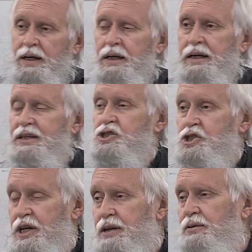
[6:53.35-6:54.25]
His
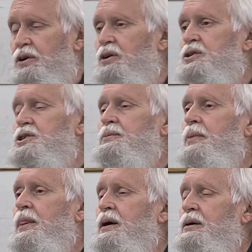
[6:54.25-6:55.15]
generals,
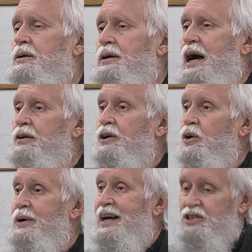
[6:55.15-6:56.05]
now
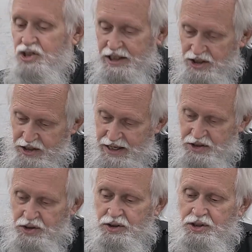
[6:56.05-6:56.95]
known as
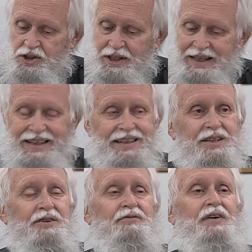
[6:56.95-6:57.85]
successors,
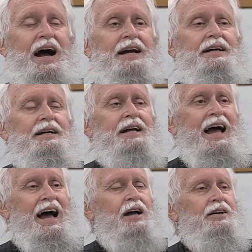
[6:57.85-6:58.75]
divided
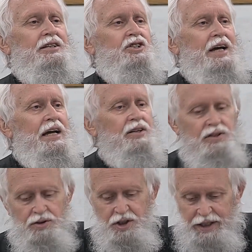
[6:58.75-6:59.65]

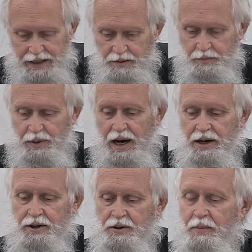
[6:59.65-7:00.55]
Alexander's
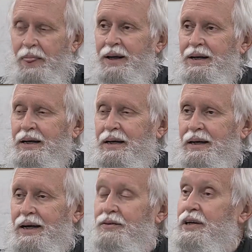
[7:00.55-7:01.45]
empire
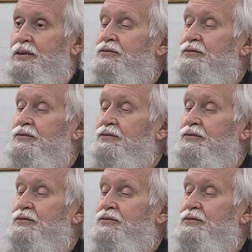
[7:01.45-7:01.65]
and then